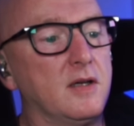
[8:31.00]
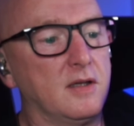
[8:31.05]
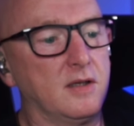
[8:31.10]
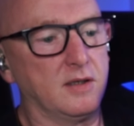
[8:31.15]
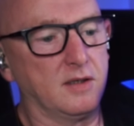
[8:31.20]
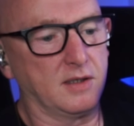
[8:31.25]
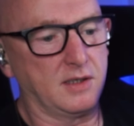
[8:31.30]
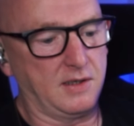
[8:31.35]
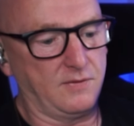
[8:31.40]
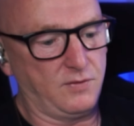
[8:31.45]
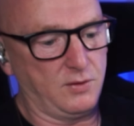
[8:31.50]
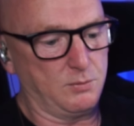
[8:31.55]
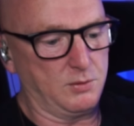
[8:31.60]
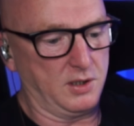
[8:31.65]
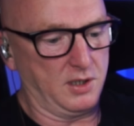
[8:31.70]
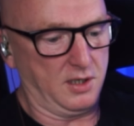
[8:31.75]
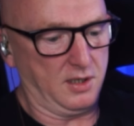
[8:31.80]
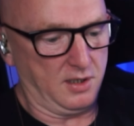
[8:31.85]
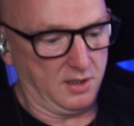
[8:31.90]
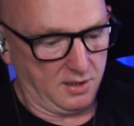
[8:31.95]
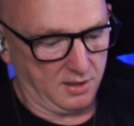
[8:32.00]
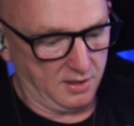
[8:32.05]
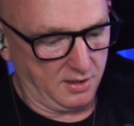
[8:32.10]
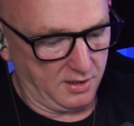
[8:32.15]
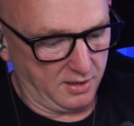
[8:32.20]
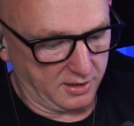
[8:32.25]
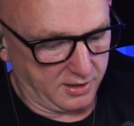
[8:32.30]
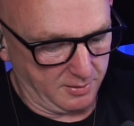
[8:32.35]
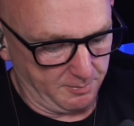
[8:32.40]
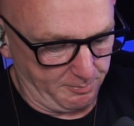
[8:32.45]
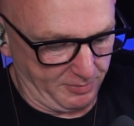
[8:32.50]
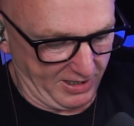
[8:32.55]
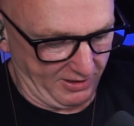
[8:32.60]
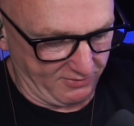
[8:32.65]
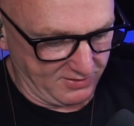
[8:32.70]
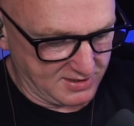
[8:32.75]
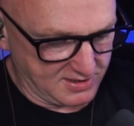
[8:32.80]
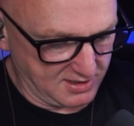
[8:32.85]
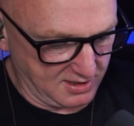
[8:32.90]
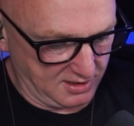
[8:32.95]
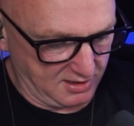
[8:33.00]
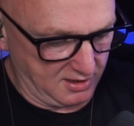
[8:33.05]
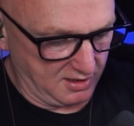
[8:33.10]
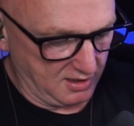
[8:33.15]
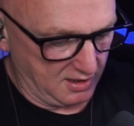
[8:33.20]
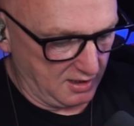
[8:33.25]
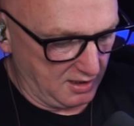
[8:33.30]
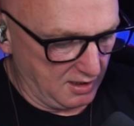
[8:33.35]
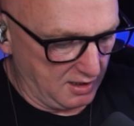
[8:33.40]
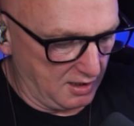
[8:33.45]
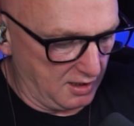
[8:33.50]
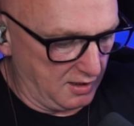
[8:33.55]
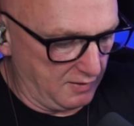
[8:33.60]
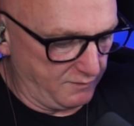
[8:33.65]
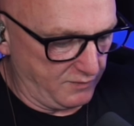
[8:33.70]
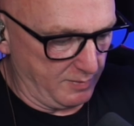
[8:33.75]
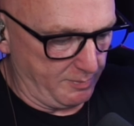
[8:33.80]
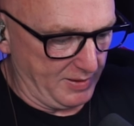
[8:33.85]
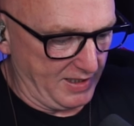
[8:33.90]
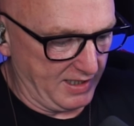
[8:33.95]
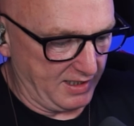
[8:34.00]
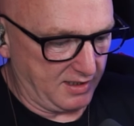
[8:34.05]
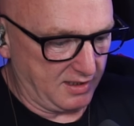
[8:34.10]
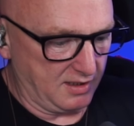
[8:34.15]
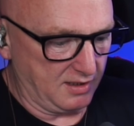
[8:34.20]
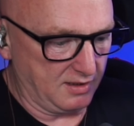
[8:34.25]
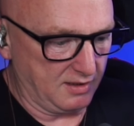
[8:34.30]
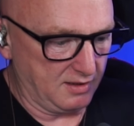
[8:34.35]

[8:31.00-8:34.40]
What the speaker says: I'll give you a comparison of the back